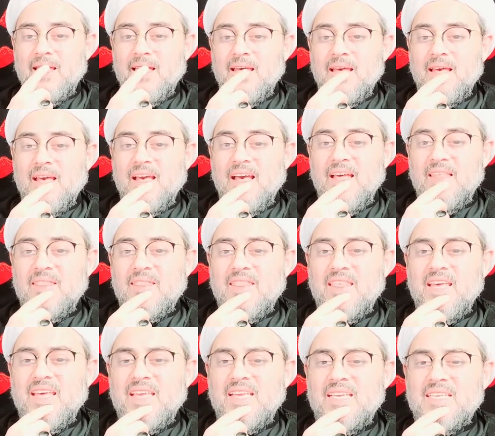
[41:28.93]
And there
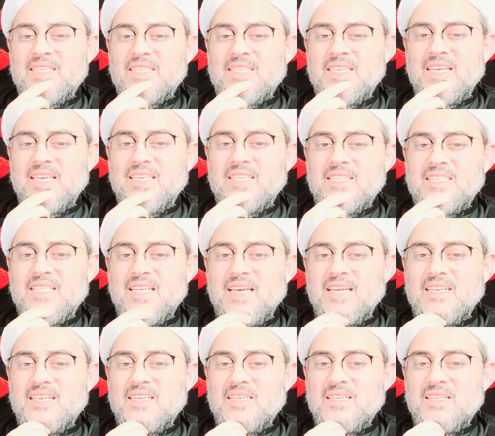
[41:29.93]
he says that
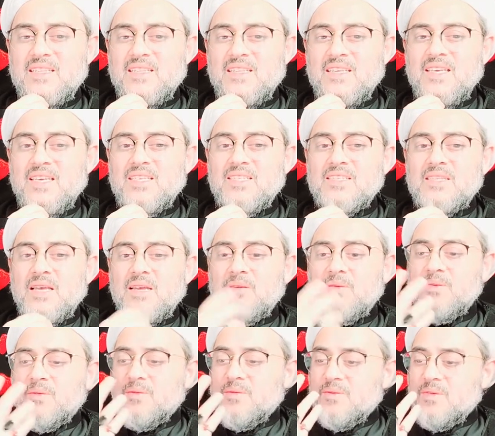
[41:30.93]
these, and
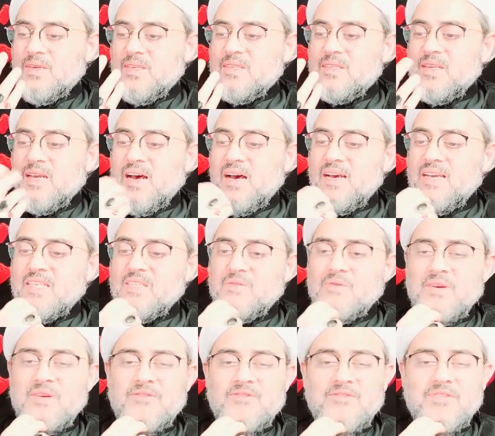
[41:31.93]
his eyes
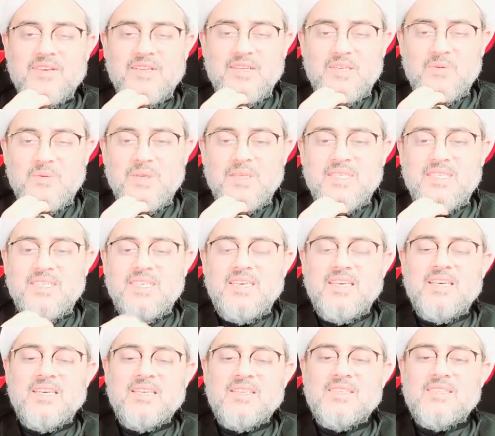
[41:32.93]
were filled with
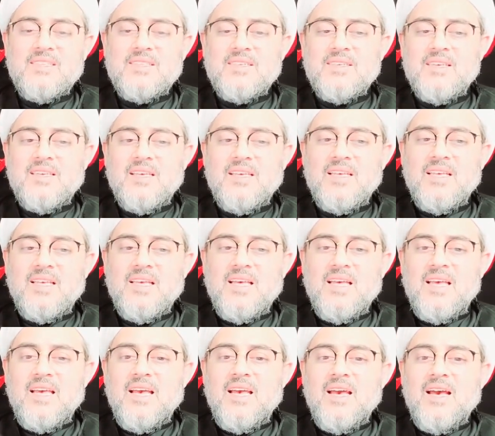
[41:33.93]
tears.
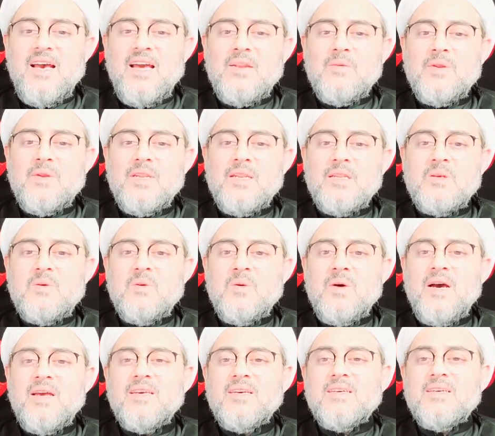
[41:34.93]
And when
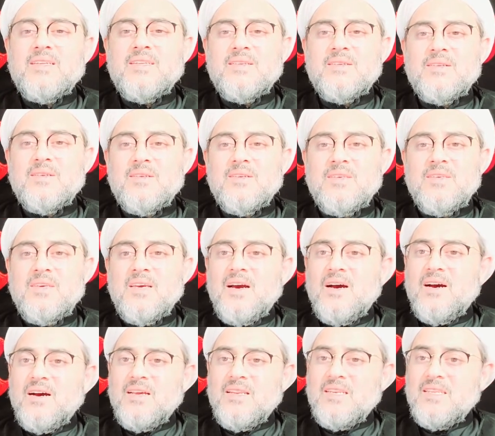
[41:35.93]
inquired,
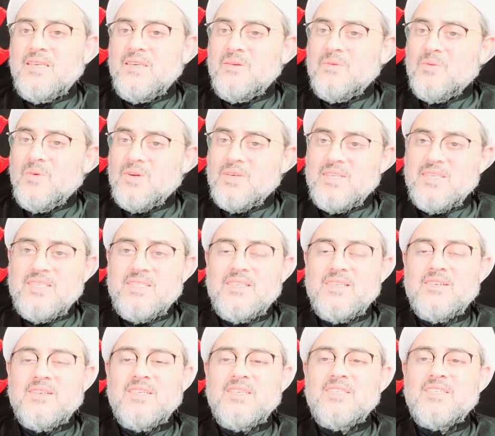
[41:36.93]
Ya Ali, what is the
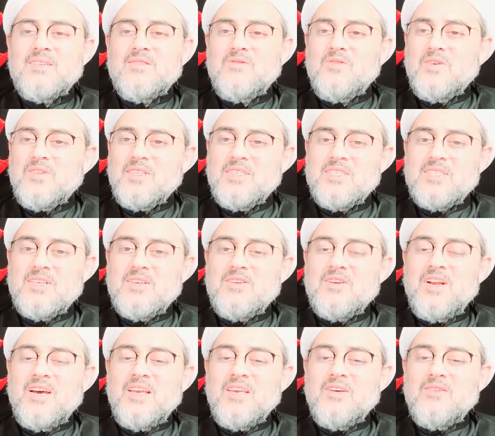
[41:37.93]
reason for this
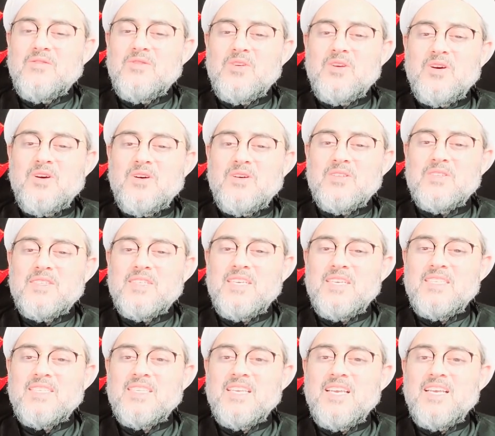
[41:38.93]
cry of yours? He
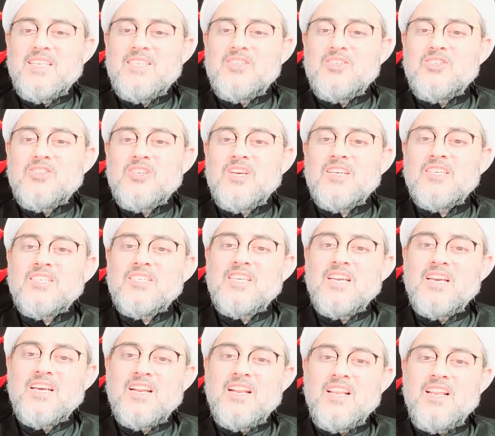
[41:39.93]
says,
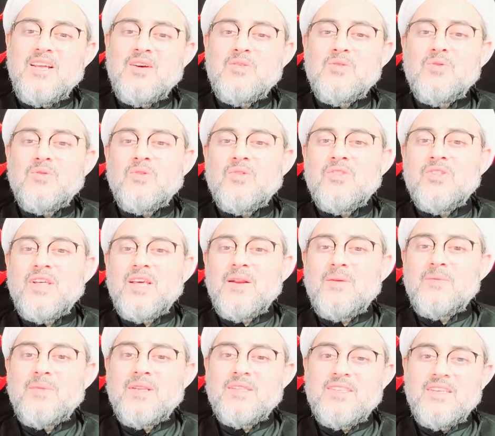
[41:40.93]
Shakkara lahu
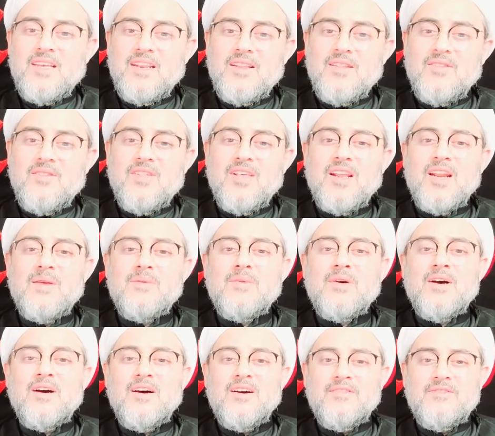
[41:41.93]
dharbatan
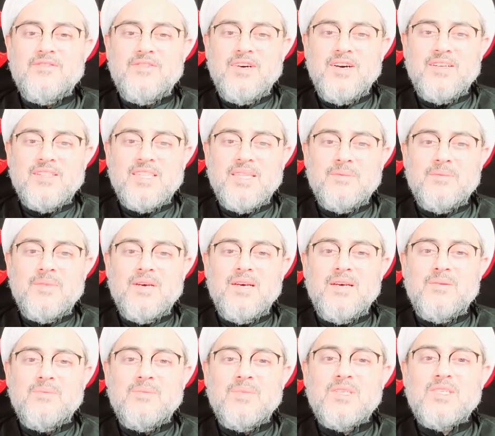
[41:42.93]
dharabaha Fatima
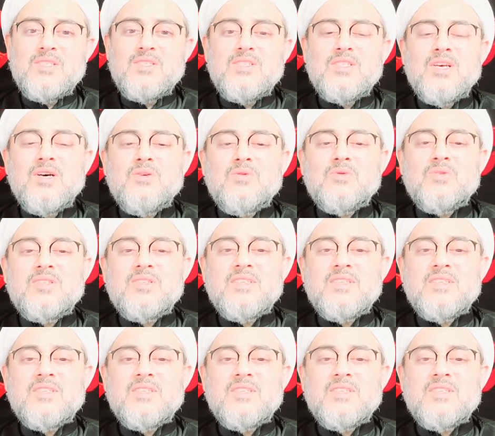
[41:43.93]
bisawt.